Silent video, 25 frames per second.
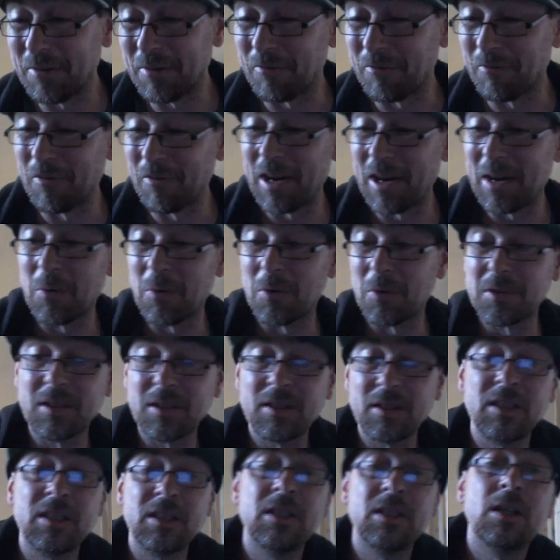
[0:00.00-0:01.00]
it really
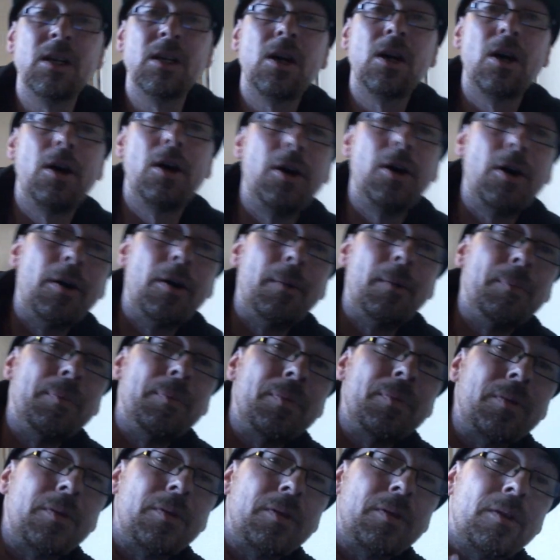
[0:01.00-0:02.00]
was. The
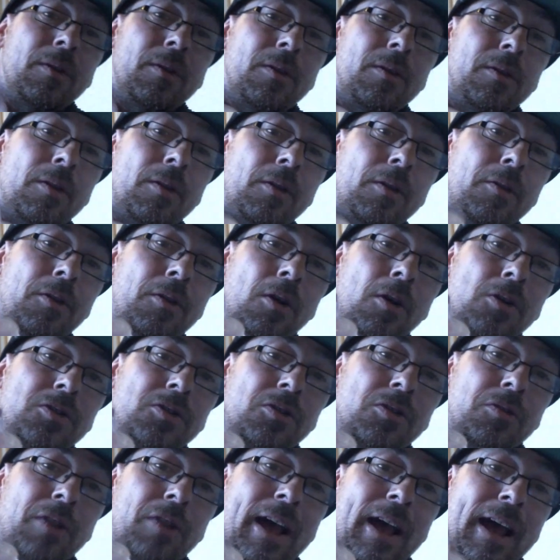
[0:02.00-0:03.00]

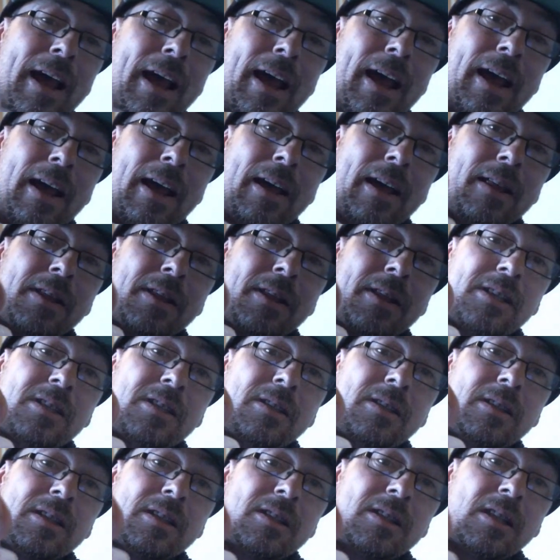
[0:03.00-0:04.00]
nozzle there, this
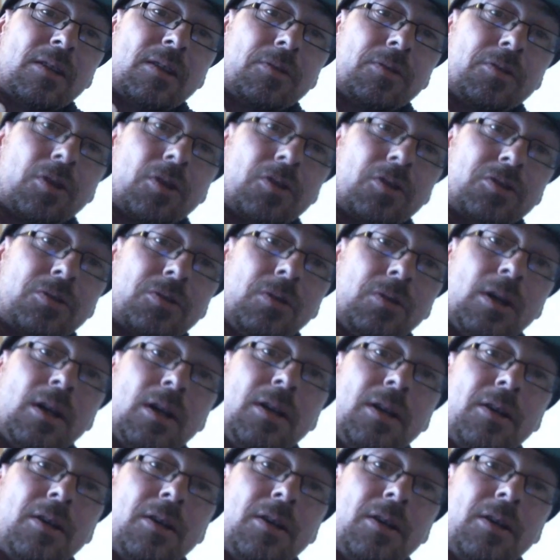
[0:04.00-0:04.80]
little nozzle,